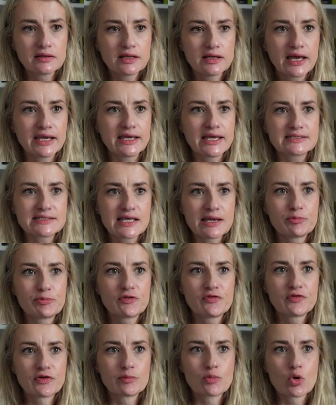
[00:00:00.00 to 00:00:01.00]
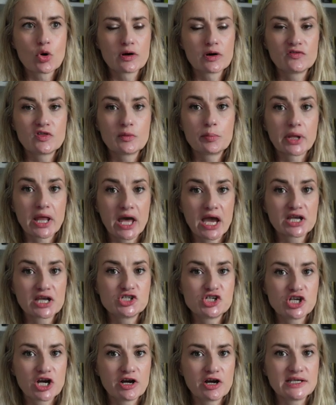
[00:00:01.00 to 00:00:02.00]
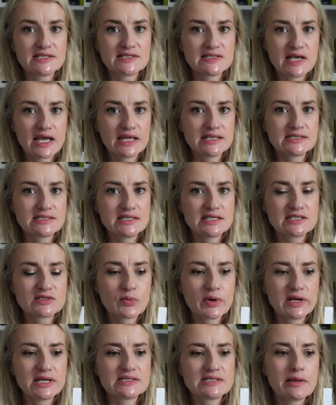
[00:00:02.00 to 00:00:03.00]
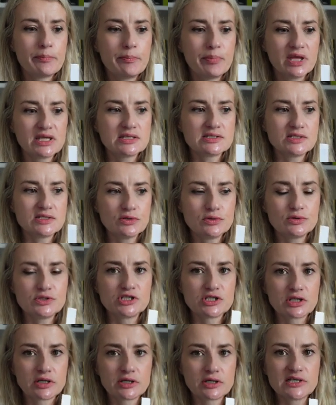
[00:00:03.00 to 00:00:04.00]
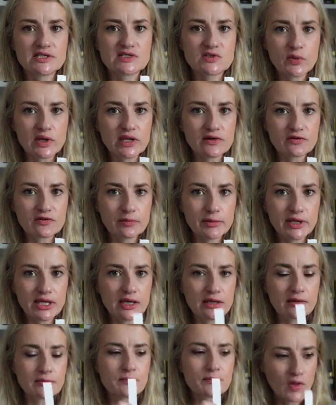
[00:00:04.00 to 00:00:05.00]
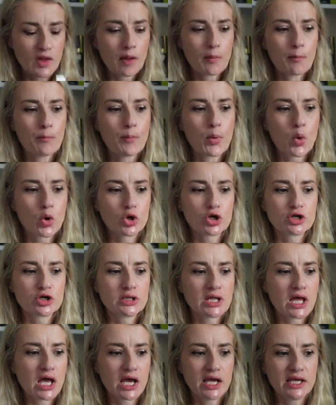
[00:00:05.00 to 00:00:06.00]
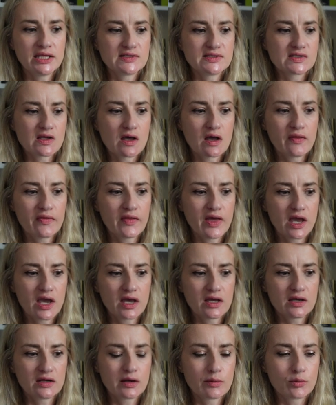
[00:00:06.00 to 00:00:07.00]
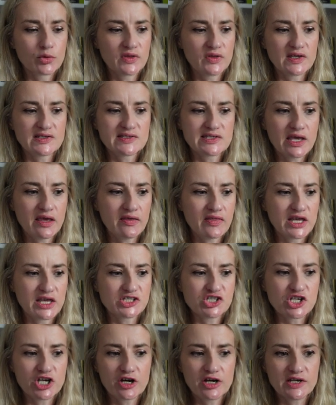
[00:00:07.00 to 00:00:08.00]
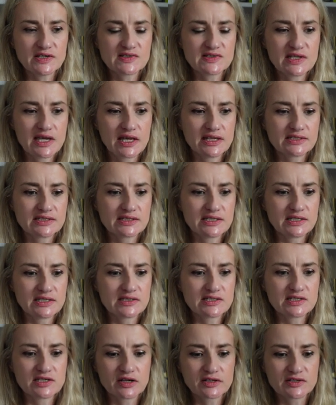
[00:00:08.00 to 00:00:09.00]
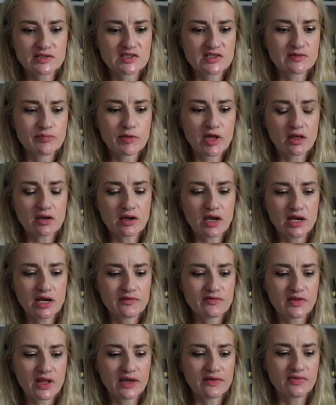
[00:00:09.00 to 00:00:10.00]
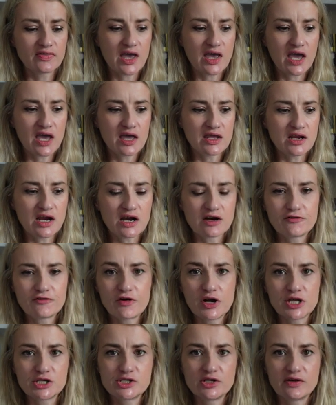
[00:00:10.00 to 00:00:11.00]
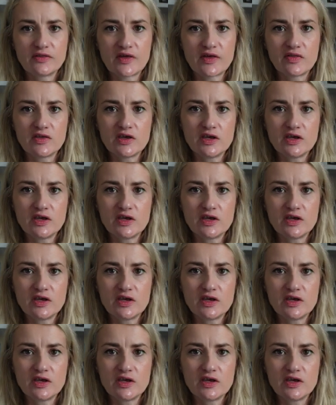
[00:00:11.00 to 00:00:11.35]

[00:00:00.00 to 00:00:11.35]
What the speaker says: I guess I prefer more of the black cherry scents. This one is a bit too sugary sweet for me. Borderlines on that when they say that cherry scents can start to smell kind of like that air freshener that they